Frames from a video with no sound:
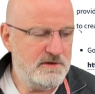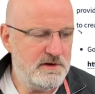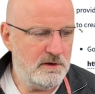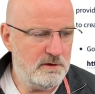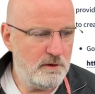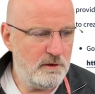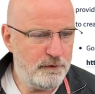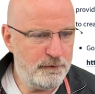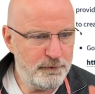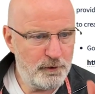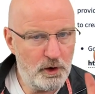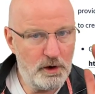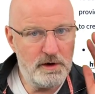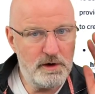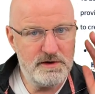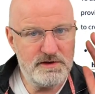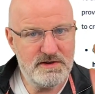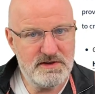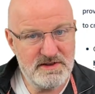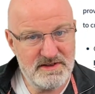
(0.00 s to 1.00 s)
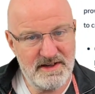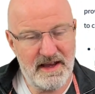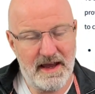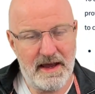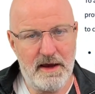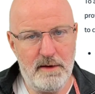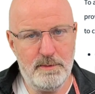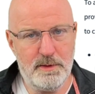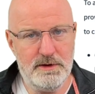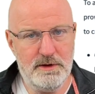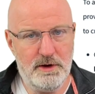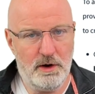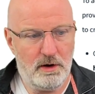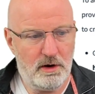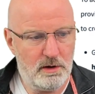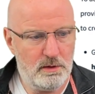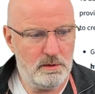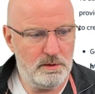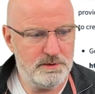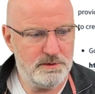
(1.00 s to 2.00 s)
So the first step in the
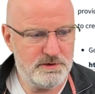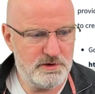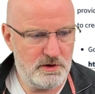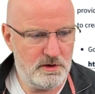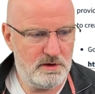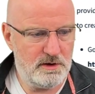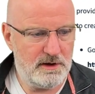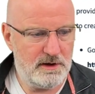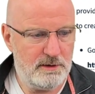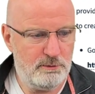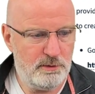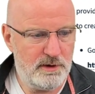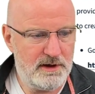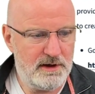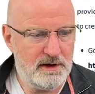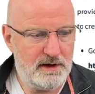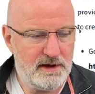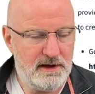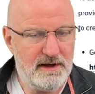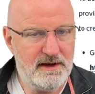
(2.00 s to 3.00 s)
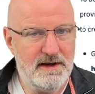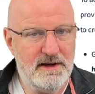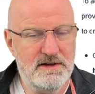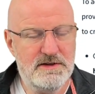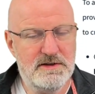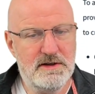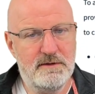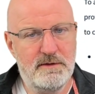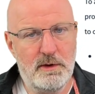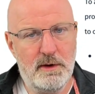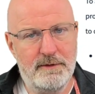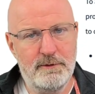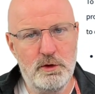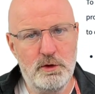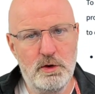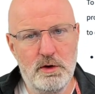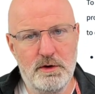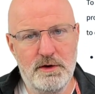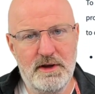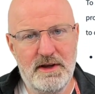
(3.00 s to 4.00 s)
whole journey really is if you
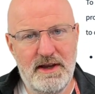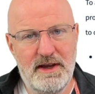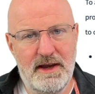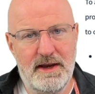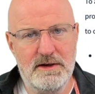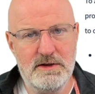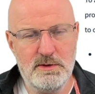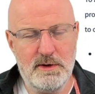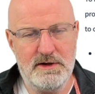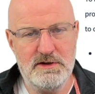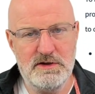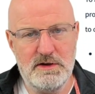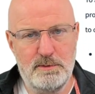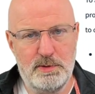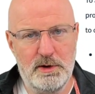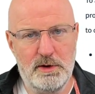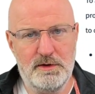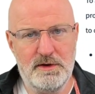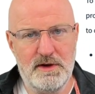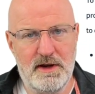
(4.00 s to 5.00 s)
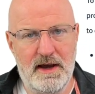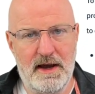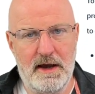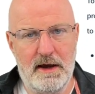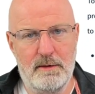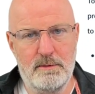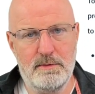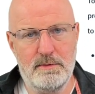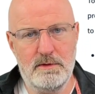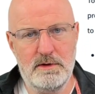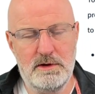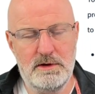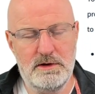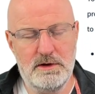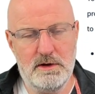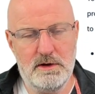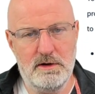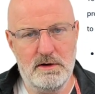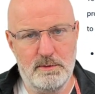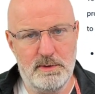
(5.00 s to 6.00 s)
haven't got the kit to actually build the app,
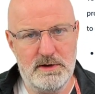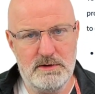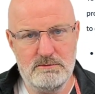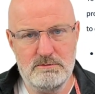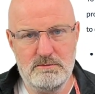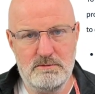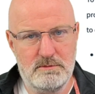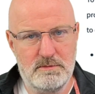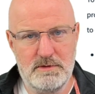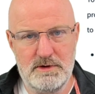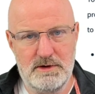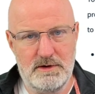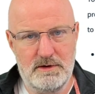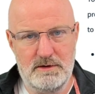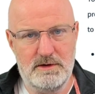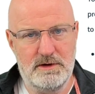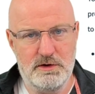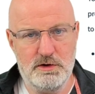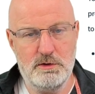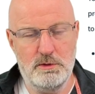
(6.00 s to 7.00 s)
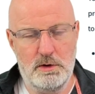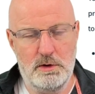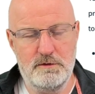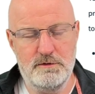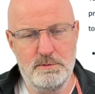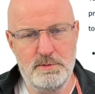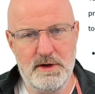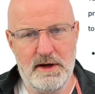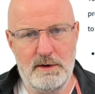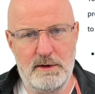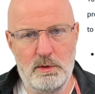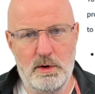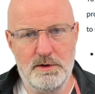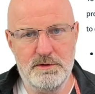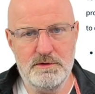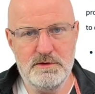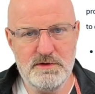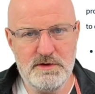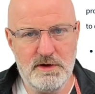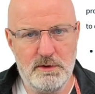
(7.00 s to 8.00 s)
you're screwed from day
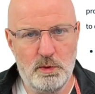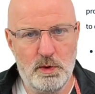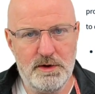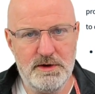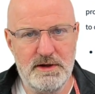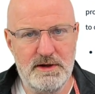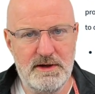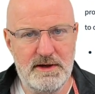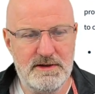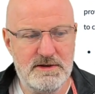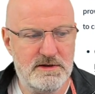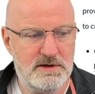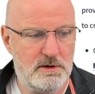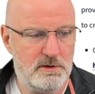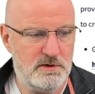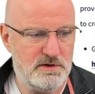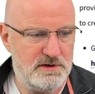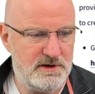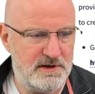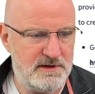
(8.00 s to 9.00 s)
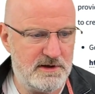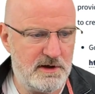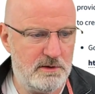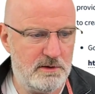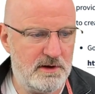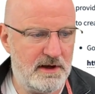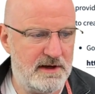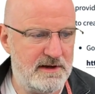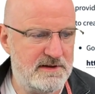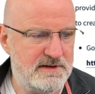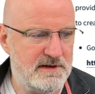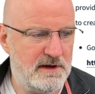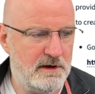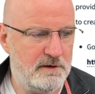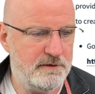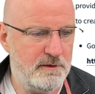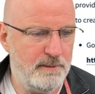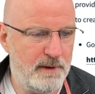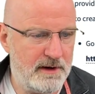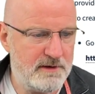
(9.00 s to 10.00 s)
one. So what you need to do is you need to go and get
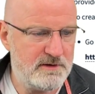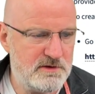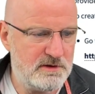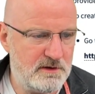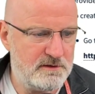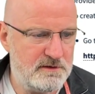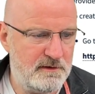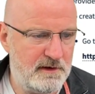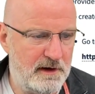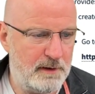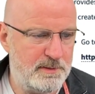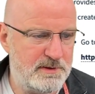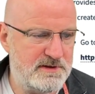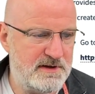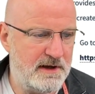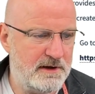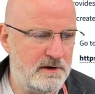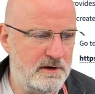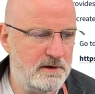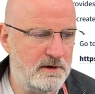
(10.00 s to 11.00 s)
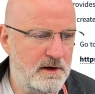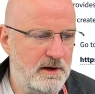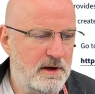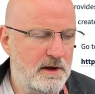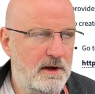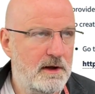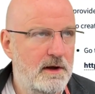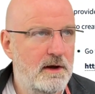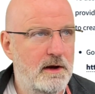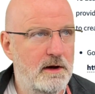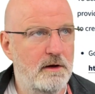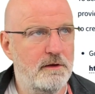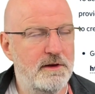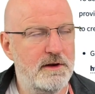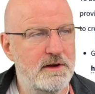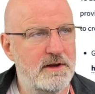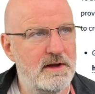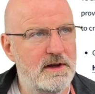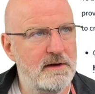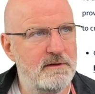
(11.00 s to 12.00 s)
yourself a Microsoft Developer Tenant, and I
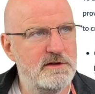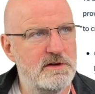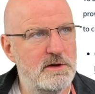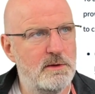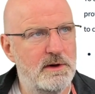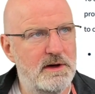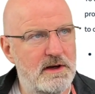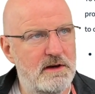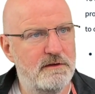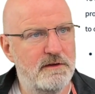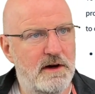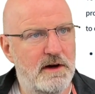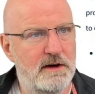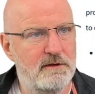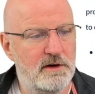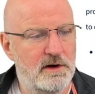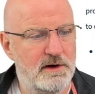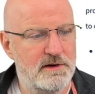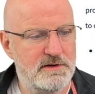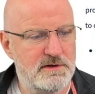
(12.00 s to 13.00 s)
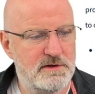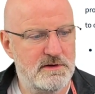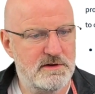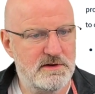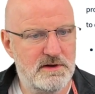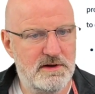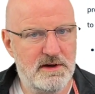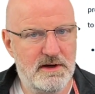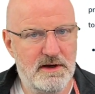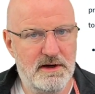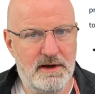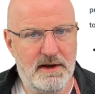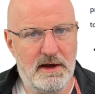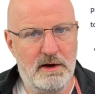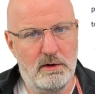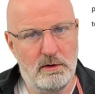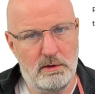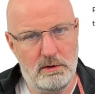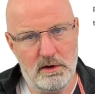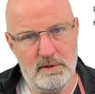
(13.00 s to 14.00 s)
think it gives you an E5 license. So you're going to
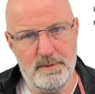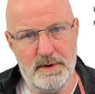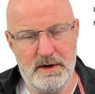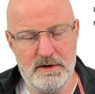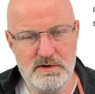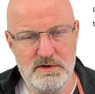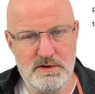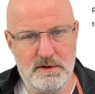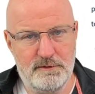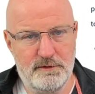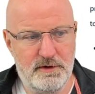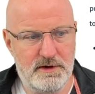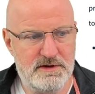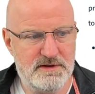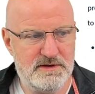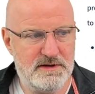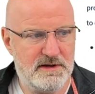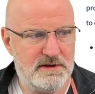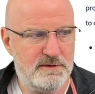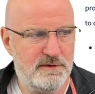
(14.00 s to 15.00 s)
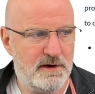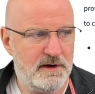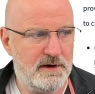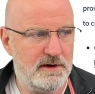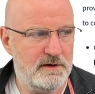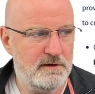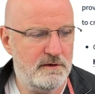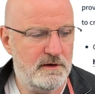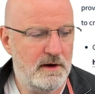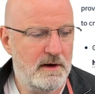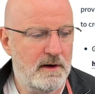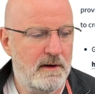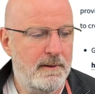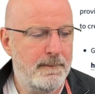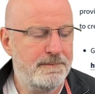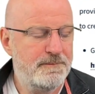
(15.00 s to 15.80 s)
get all of Microsoft 365.